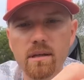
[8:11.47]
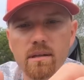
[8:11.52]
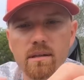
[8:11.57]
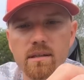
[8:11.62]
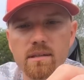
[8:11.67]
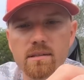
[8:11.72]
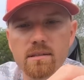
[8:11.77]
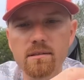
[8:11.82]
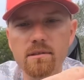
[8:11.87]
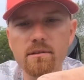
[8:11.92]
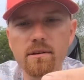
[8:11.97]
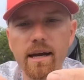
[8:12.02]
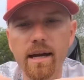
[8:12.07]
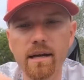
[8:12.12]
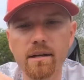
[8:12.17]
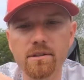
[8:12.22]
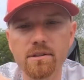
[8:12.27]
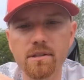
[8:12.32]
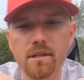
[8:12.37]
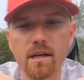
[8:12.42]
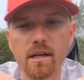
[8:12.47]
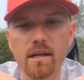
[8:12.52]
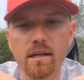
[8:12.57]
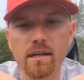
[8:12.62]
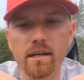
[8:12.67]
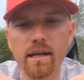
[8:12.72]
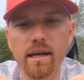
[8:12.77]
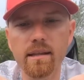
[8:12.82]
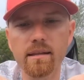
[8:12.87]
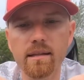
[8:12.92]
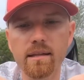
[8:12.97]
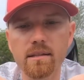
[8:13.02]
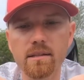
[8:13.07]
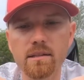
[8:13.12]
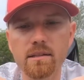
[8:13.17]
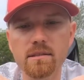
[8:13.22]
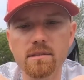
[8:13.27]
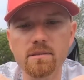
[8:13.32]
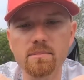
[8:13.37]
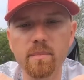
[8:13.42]
this little extra, and then
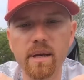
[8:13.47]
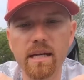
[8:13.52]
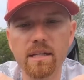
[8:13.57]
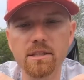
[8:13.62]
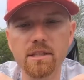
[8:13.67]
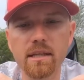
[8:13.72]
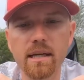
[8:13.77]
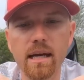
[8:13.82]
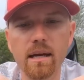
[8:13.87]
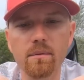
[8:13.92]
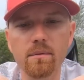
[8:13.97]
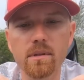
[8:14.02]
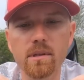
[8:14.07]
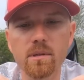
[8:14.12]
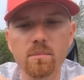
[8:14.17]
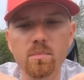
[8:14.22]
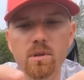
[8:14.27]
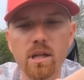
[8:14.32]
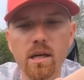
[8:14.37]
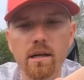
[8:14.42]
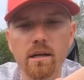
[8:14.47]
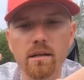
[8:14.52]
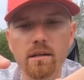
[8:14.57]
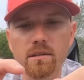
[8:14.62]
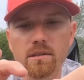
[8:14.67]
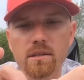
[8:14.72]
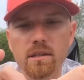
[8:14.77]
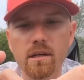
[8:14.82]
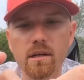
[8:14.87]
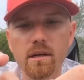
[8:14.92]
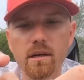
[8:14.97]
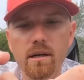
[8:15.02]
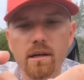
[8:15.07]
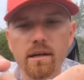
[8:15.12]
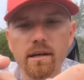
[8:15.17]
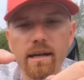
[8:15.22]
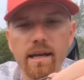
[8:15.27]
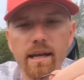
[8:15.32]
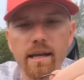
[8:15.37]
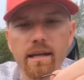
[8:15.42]
just smash it down with your pliers,
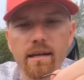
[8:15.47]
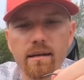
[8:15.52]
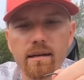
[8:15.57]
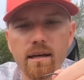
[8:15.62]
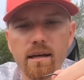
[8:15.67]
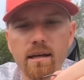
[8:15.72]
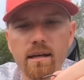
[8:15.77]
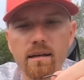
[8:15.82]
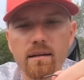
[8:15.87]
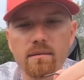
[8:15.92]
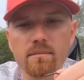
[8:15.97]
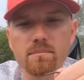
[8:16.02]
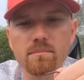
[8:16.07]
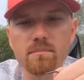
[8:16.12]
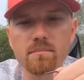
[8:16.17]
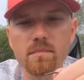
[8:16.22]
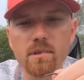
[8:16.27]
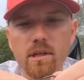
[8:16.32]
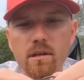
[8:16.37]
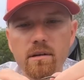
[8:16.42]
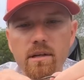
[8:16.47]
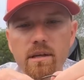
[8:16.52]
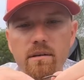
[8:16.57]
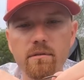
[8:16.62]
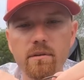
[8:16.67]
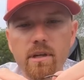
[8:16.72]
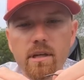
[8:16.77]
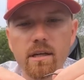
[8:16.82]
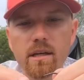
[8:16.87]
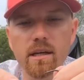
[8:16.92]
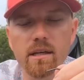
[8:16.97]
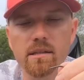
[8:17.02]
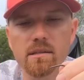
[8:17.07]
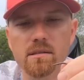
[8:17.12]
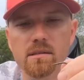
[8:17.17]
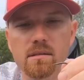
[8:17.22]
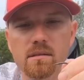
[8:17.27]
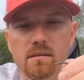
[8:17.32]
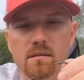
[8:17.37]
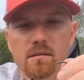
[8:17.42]
and it'll give you a
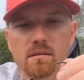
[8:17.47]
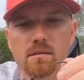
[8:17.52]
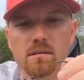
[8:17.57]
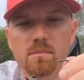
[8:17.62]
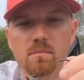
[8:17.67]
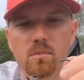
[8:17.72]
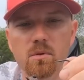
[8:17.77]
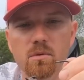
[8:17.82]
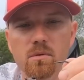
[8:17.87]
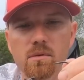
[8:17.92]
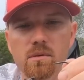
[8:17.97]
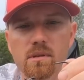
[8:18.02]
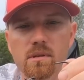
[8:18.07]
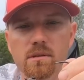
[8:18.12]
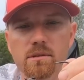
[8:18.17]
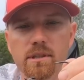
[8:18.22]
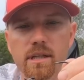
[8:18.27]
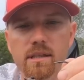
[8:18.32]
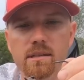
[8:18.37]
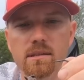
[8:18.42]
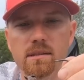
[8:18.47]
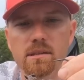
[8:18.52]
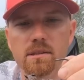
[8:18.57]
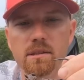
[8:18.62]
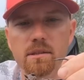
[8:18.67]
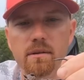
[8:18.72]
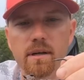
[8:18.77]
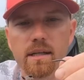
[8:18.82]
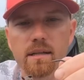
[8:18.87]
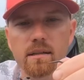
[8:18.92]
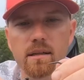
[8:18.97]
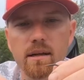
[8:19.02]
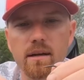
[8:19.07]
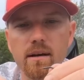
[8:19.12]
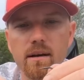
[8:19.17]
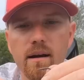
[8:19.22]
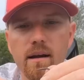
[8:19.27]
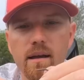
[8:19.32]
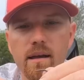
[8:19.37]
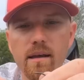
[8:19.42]
nice smooth transition right there.